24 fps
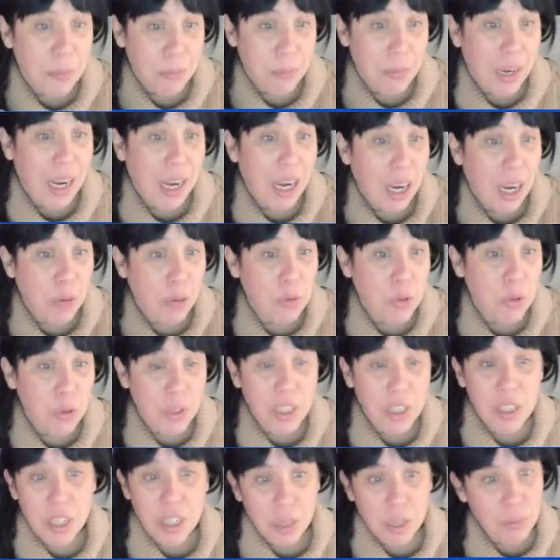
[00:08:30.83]
How to
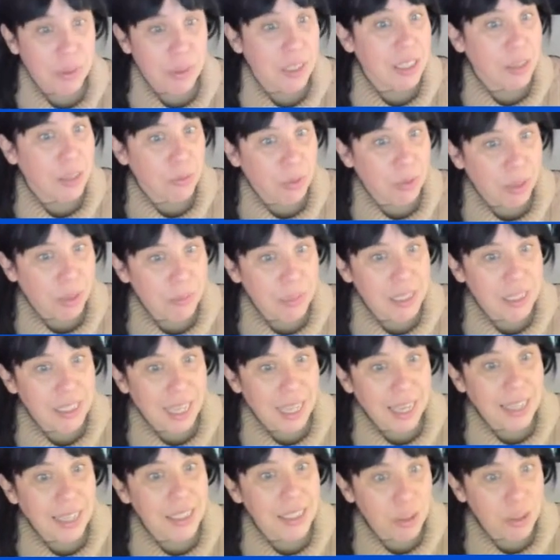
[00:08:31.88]
interpret the
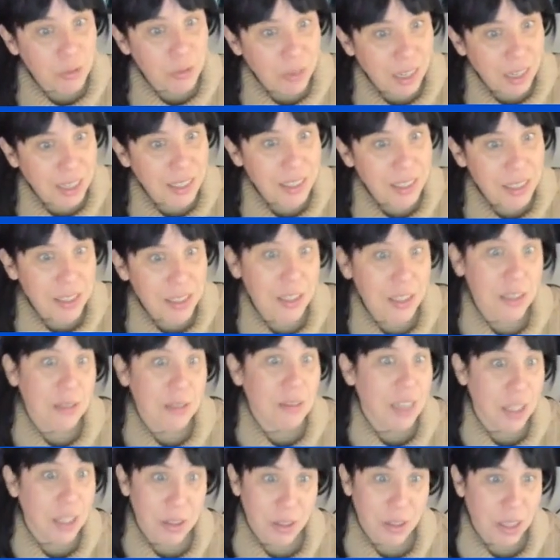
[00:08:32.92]
mistakes in writing so
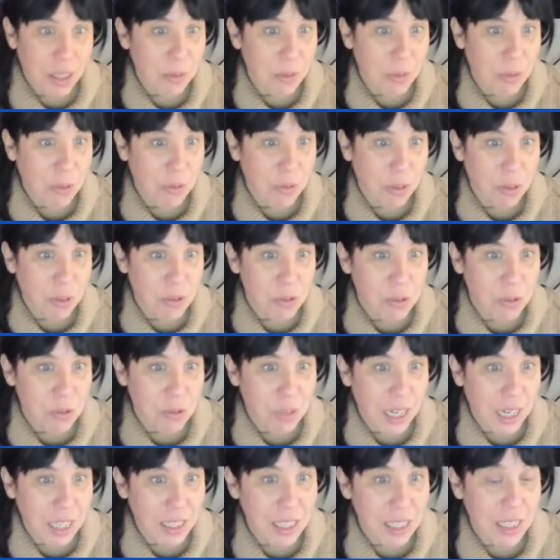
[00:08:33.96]
that you can move on to
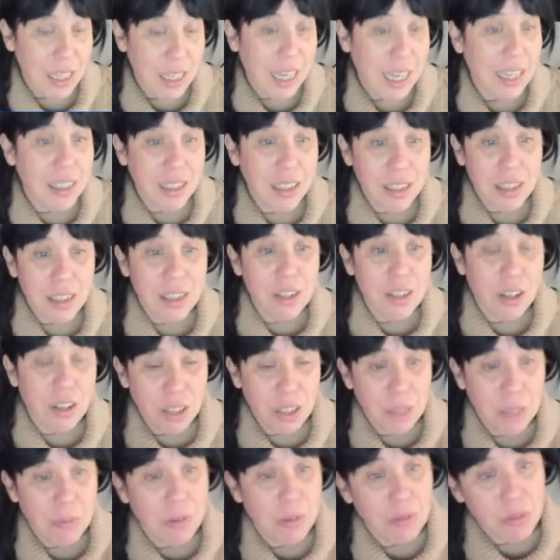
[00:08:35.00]
writing. I didn't talk
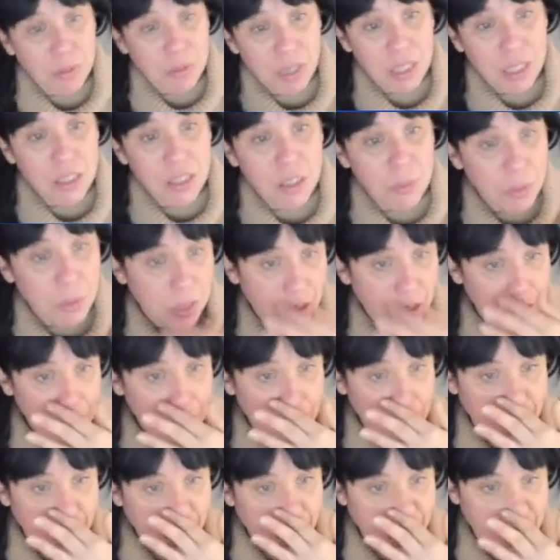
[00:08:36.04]
about writing because
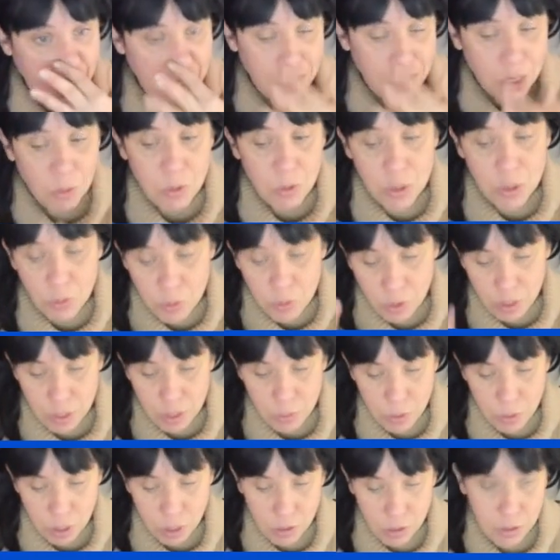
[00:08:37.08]
I actually will
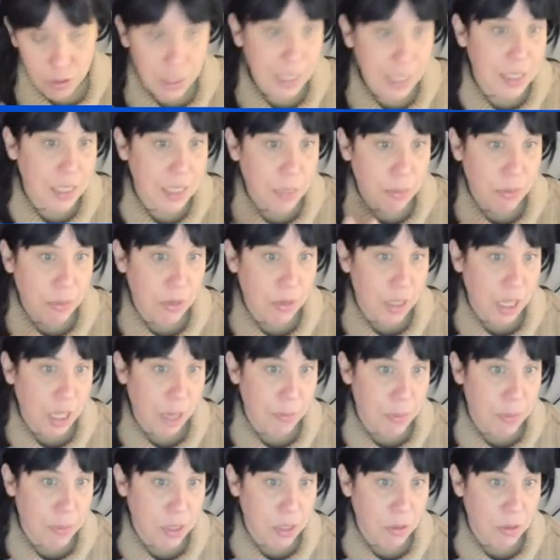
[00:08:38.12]
record a separate
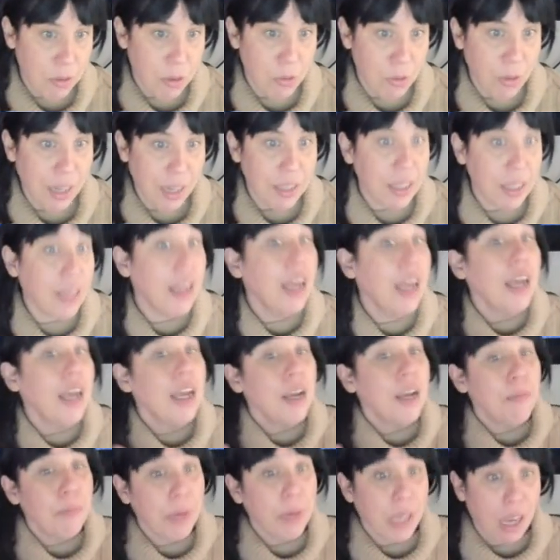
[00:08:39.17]
episode on writing
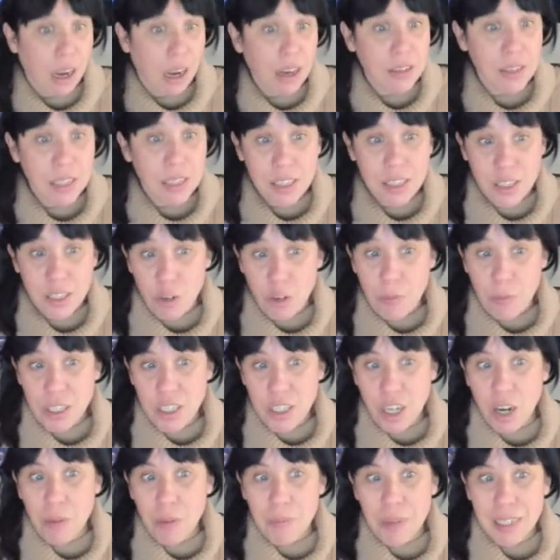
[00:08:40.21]
because it's so much
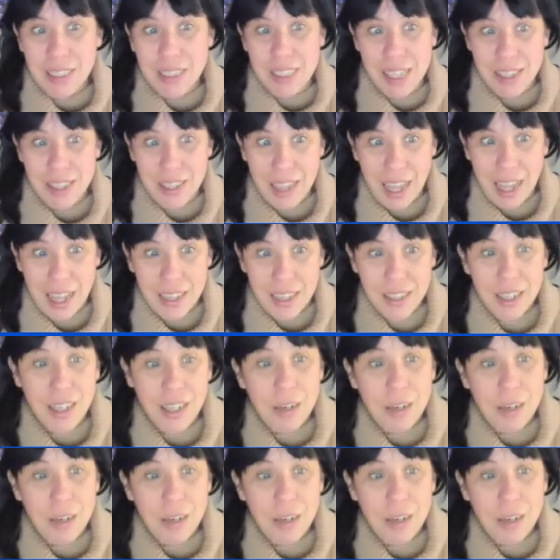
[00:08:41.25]
complex than that.